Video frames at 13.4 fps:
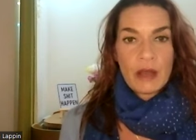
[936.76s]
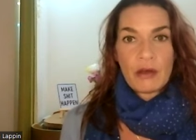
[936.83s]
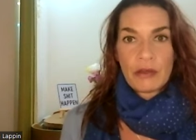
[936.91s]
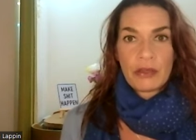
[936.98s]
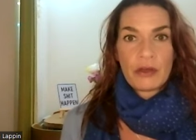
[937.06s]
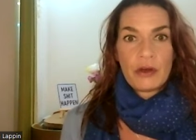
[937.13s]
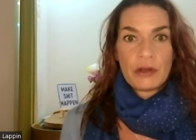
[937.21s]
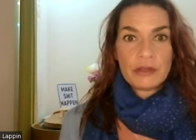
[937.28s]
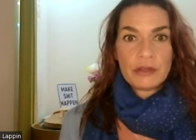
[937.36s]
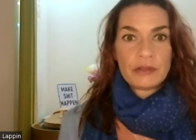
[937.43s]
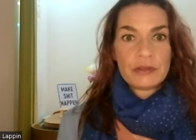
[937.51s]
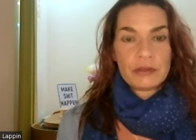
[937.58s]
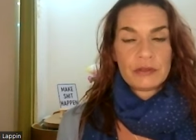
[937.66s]
our
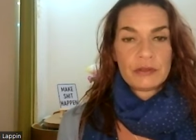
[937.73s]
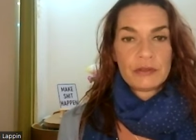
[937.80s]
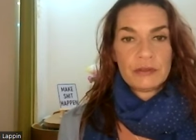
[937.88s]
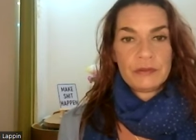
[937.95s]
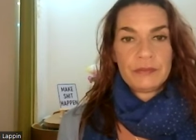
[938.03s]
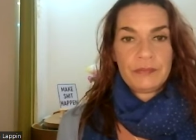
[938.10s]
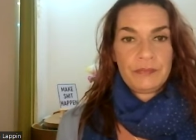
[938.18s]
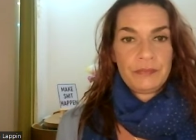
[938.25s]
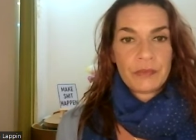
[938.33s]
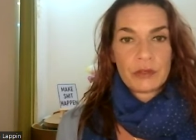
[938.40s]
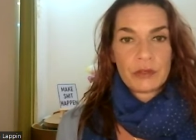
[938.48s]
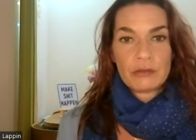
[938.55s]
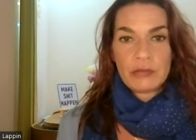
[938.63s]
thoughts
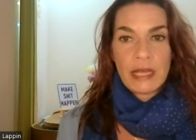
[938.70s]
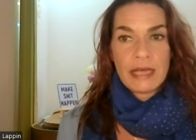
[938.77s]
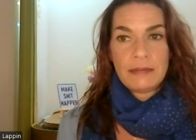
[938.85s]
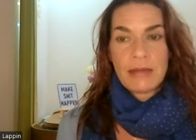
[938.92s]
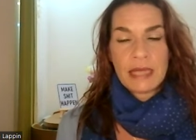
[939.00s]
create